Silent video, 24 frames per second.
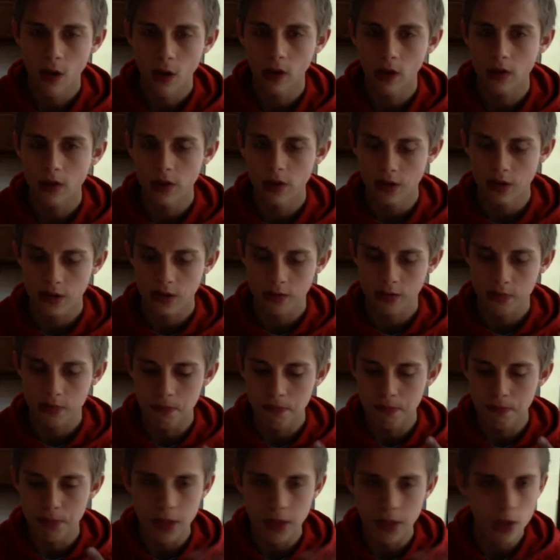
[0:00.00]
are just
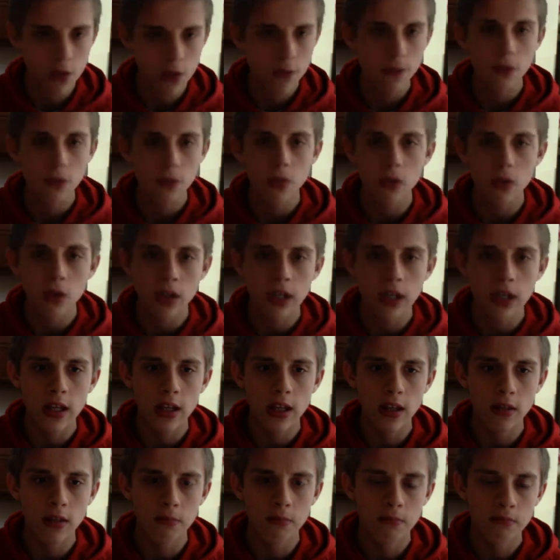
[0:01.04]
beautiful
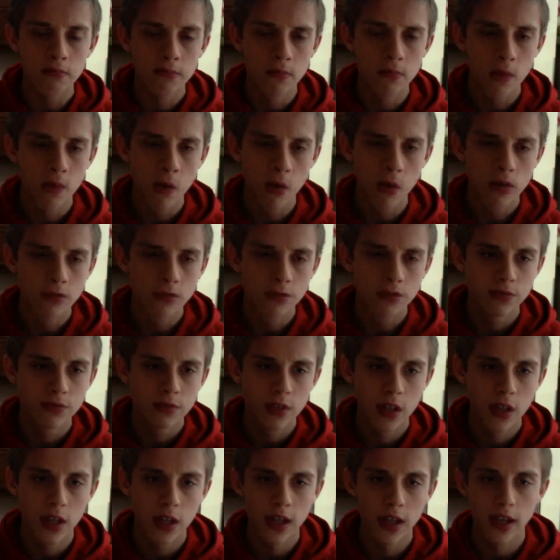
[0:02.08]
looking,
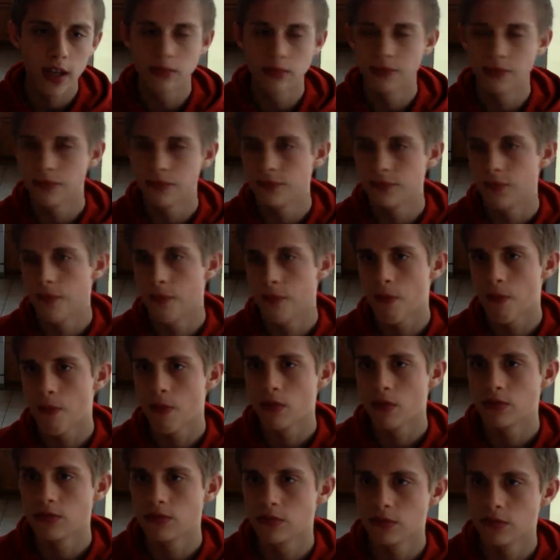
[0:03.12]

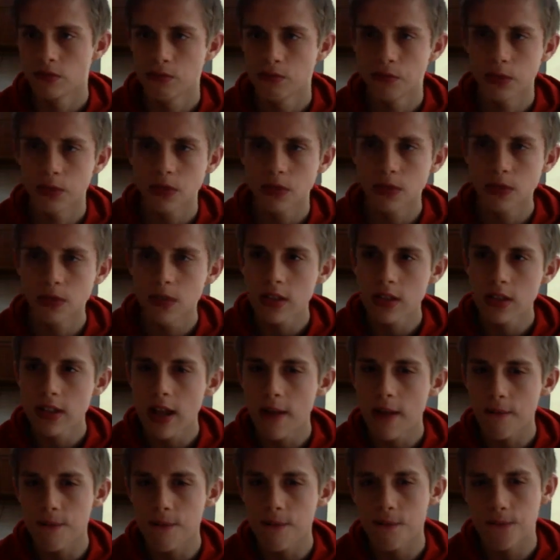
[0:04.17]
but they're just
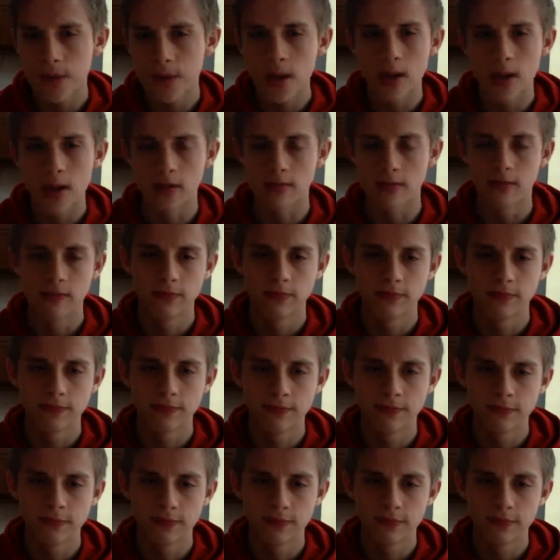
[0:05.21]
not fun.
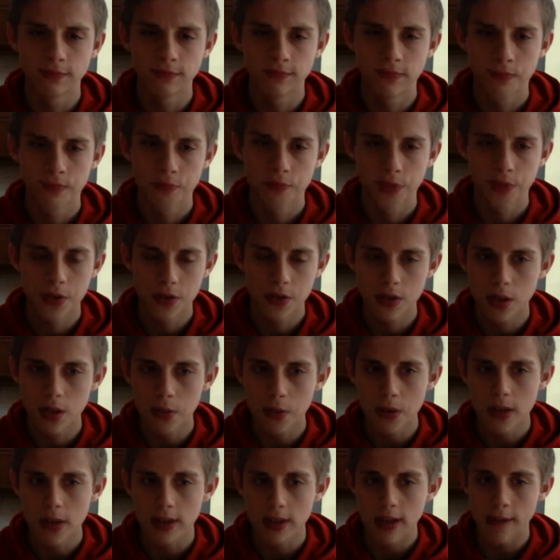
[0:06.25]
And there's
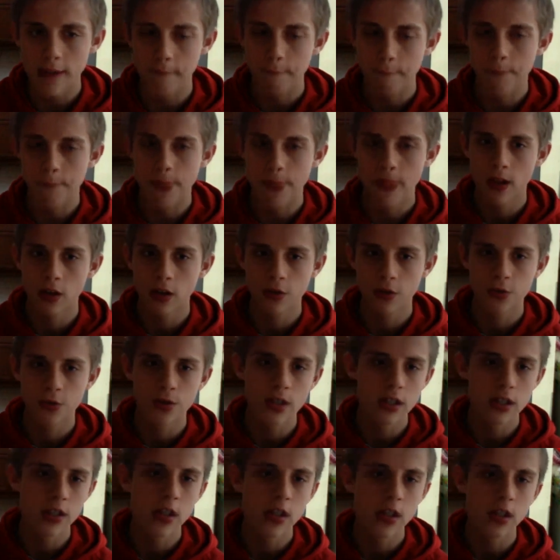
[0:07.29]
something that a
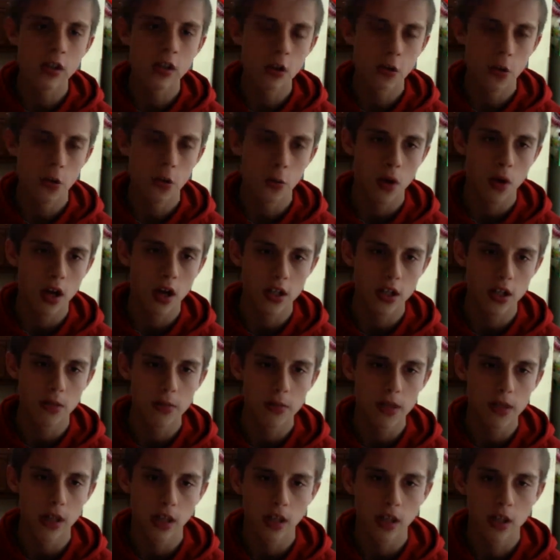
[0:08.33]
critic can go and watch and
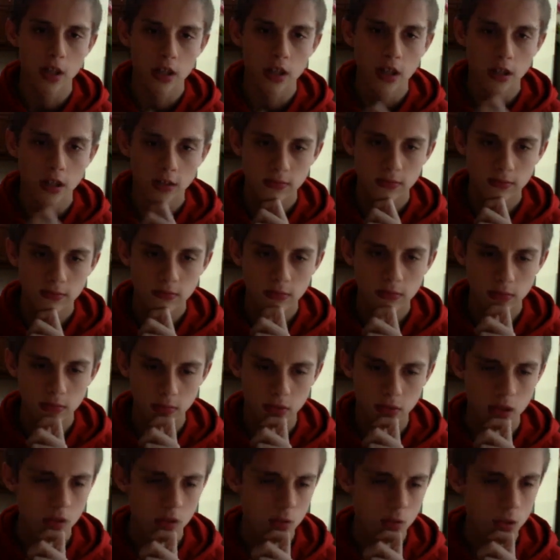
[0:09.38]
be like, I
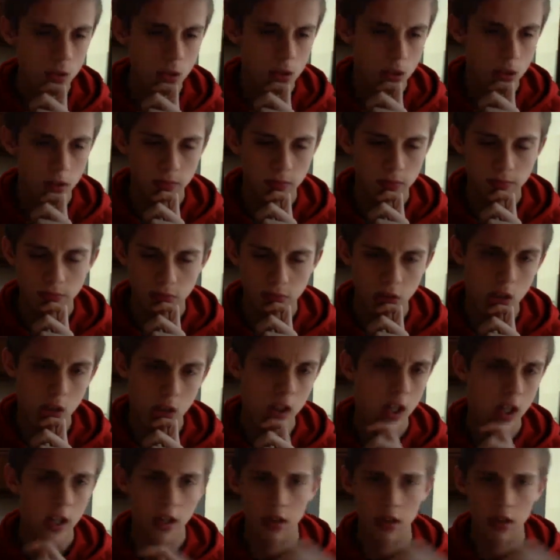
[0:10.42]

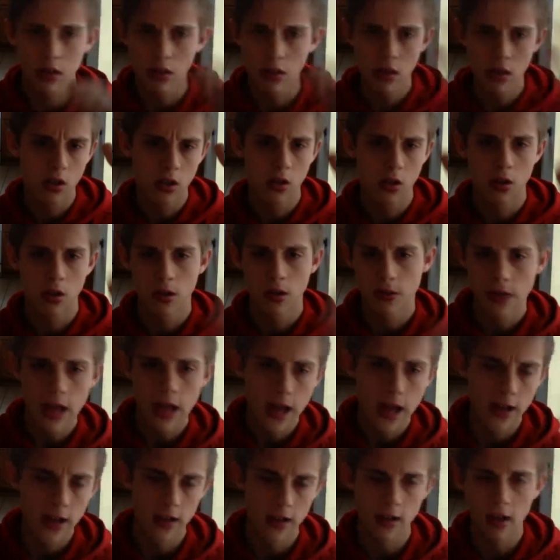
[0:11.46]
like
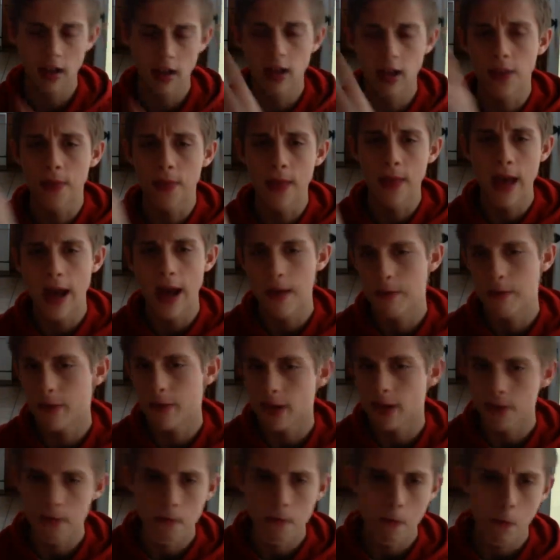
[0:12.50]
that and I like that,
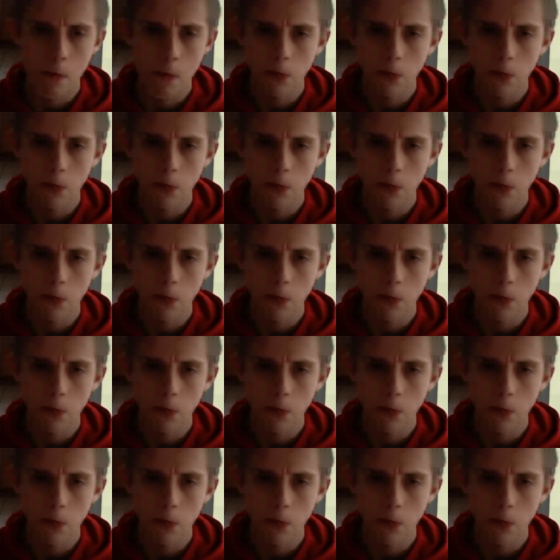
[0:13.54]
but